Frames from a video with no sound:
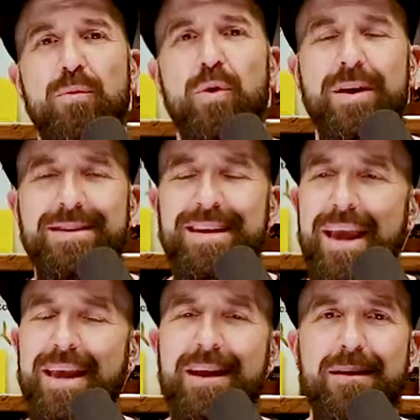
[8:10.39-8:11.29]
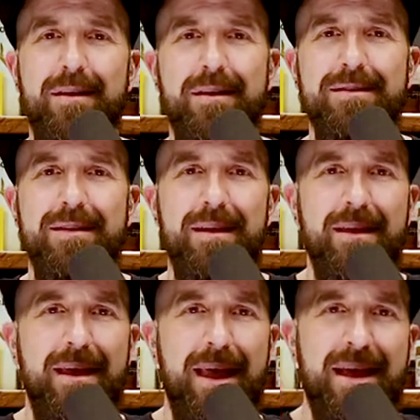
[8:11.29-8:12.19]
We're going to take it
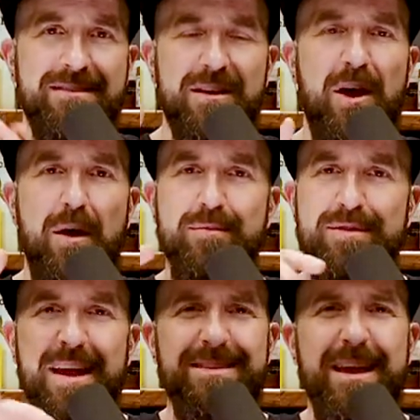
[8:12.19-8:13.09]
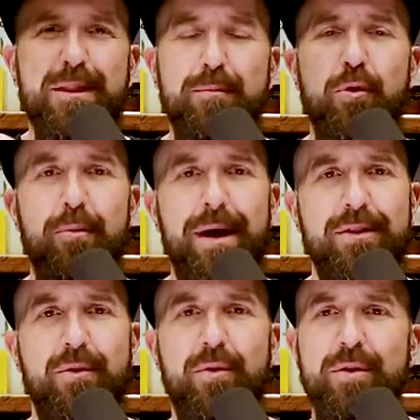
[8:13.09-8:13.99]
as it comes, take the bull by
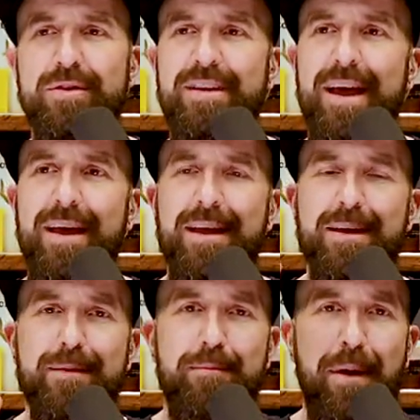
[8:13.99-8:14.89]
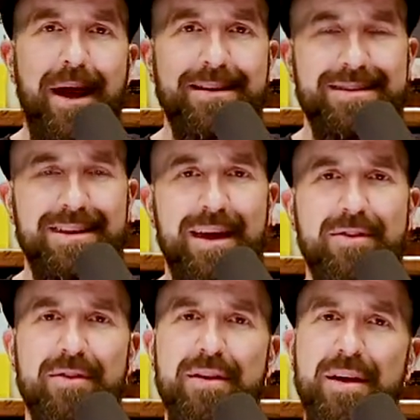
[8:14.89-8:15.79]
the horns, bind
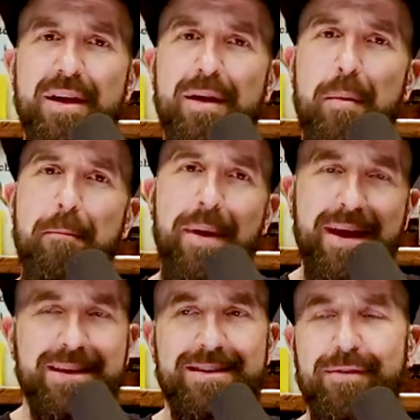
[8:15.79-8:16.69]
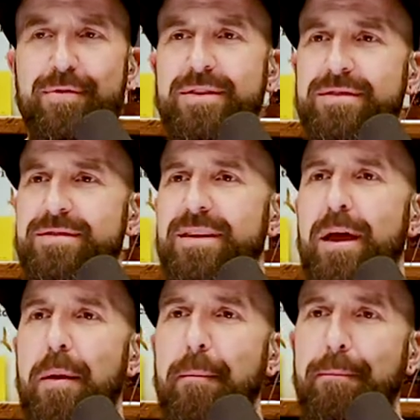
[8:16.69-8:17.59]
together, make a difference,
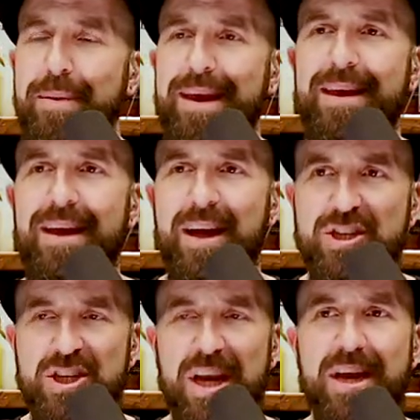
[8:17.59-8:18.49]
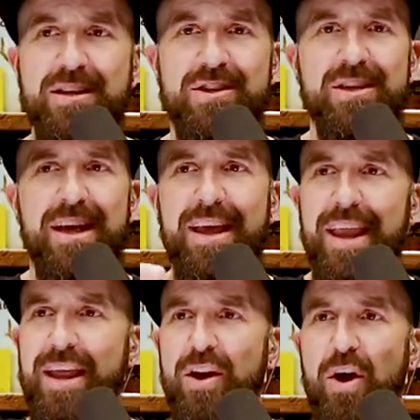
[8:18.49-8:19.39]
be a change
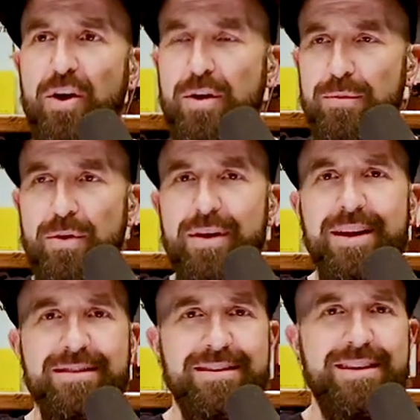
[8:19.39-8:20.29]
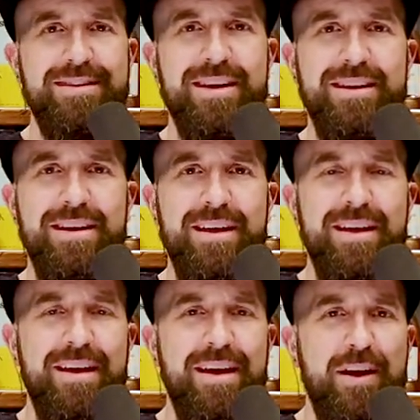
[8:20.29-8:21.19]
in our communities, LinkedIn,
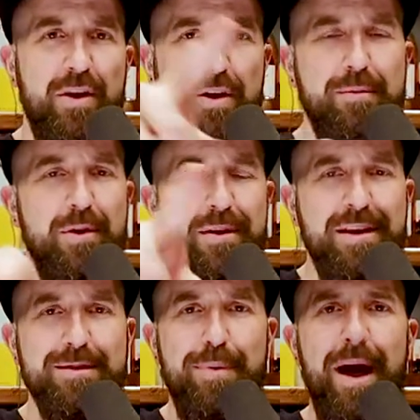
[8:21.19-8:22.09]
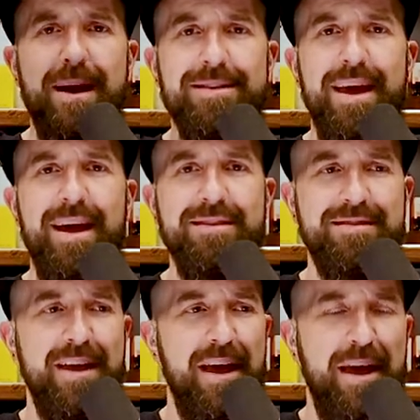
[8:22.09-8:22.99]
in our communities,
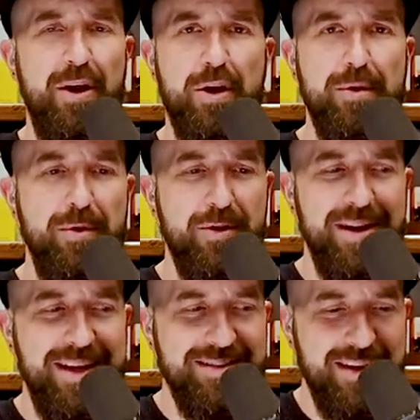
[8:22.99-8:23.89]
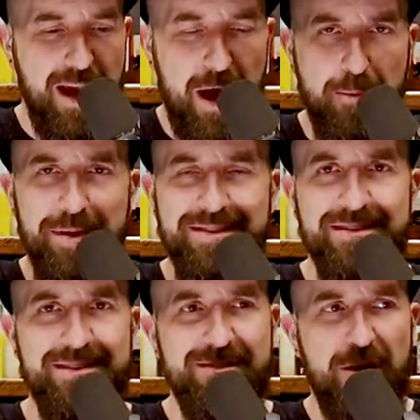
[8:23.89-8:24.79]
podcast, in our communities, our
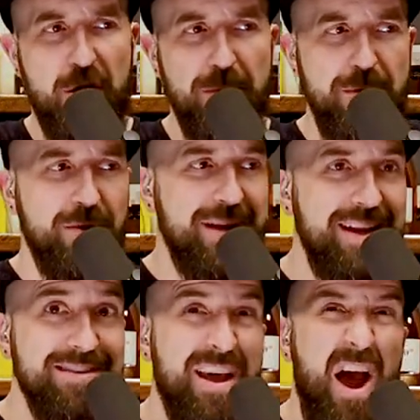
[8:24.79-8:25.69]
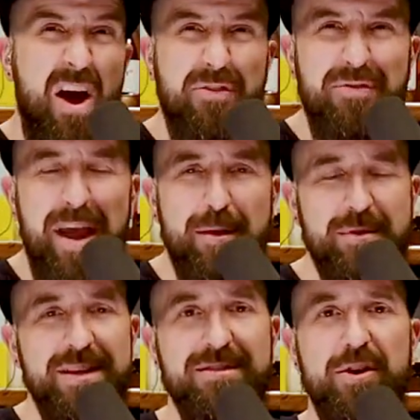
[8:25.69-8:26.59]
businesses, in our communities, our
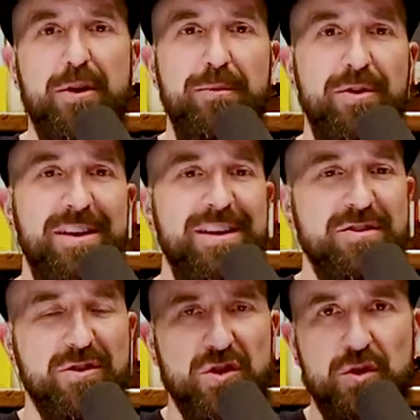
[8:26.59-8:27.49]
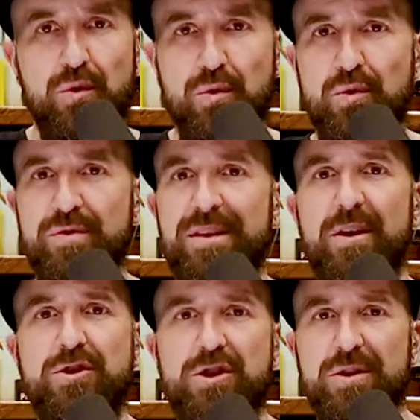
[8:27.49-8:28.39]
families, in our communities, our schools, and
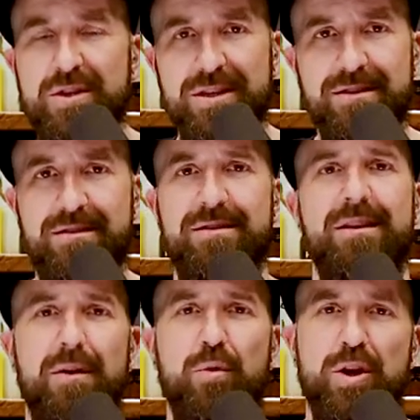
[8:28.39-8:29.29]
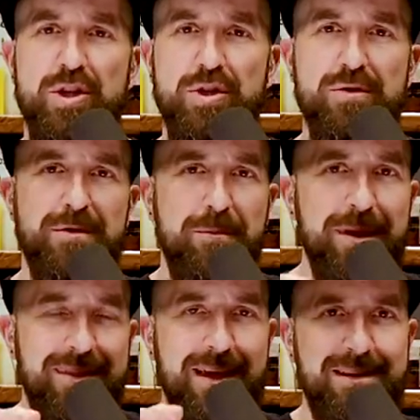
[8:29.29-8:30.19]
our churches. We're going to choose to
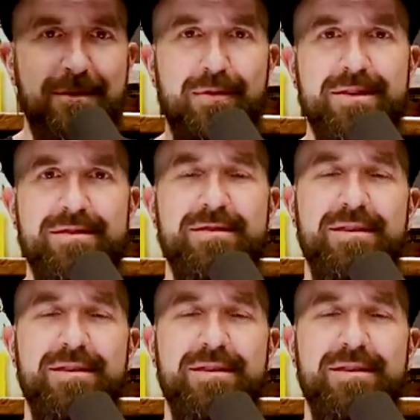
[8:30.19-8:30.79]
be that difference.